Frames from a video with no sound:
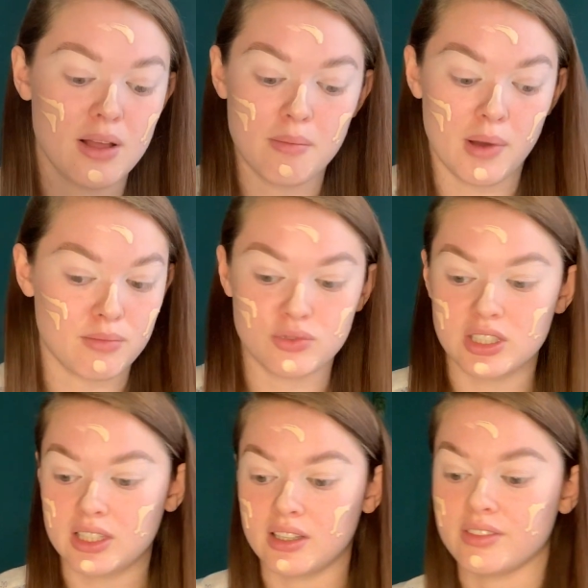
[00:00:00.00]
but I'm
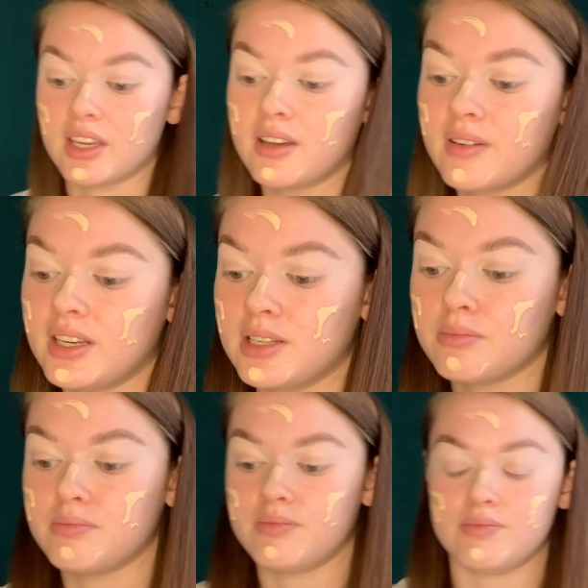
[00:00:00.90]
really loving it. I need
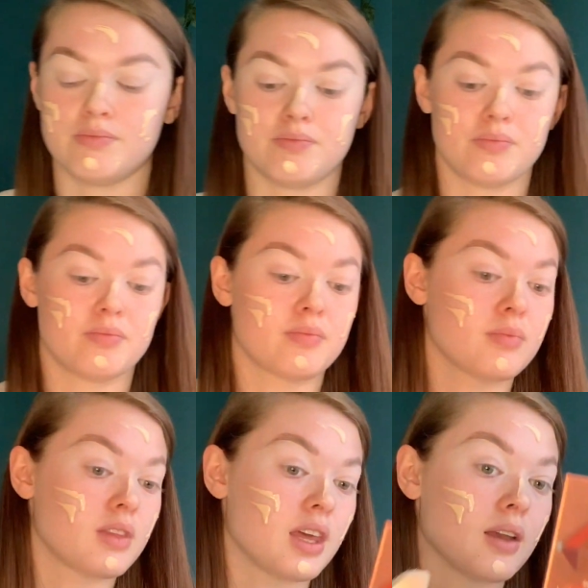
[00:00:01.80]

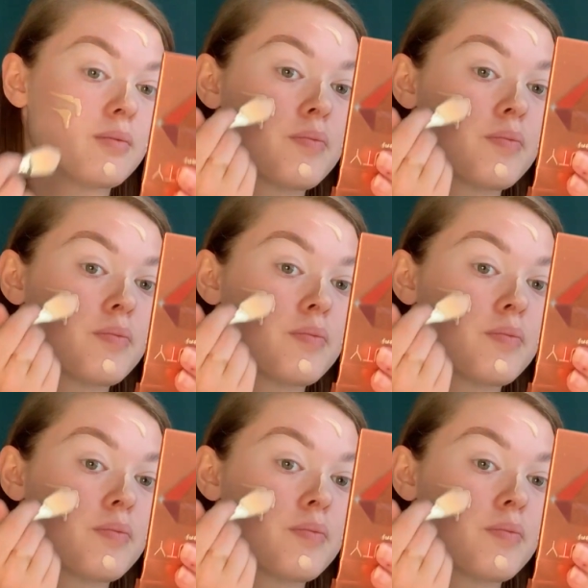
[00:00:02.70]
a thing.